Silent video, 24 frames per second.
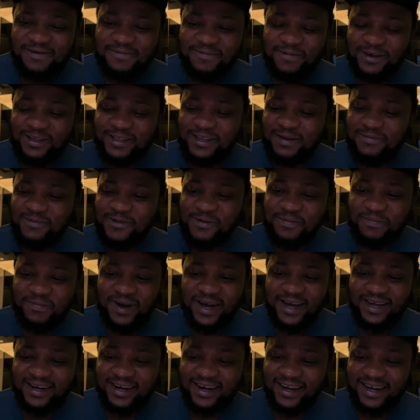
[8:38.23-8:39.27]
Portable
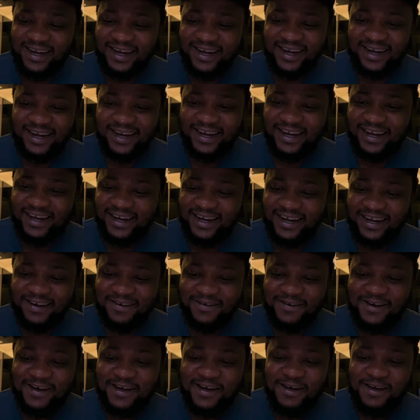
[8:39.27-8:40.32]

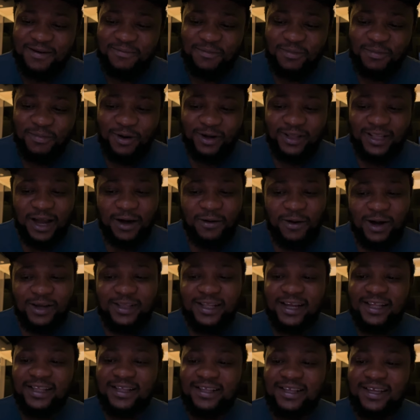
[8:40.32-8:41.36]
para. But I
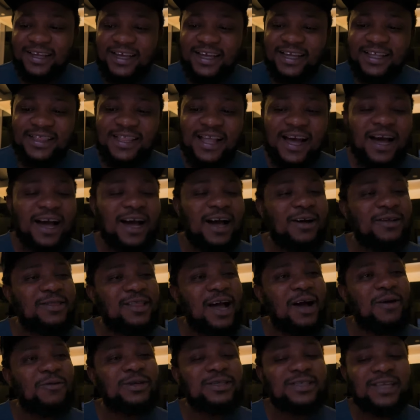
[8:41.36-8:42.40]
want
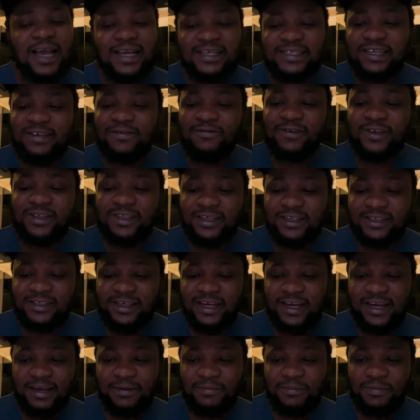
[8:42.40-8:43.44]
now which guy see finish
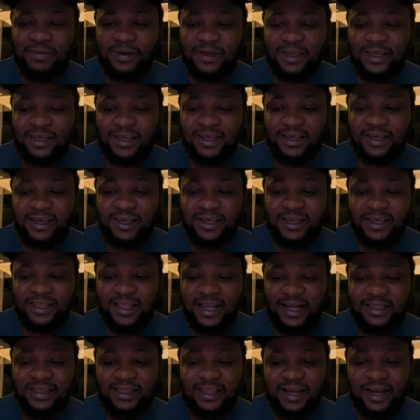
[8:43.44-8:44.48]
be
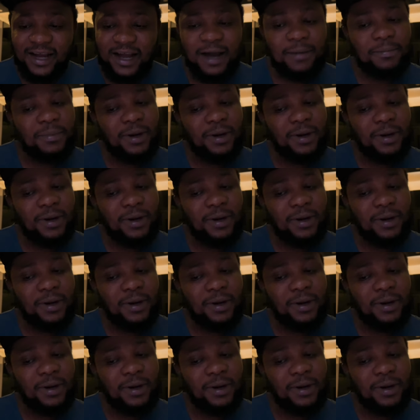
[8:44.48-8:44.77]
that now.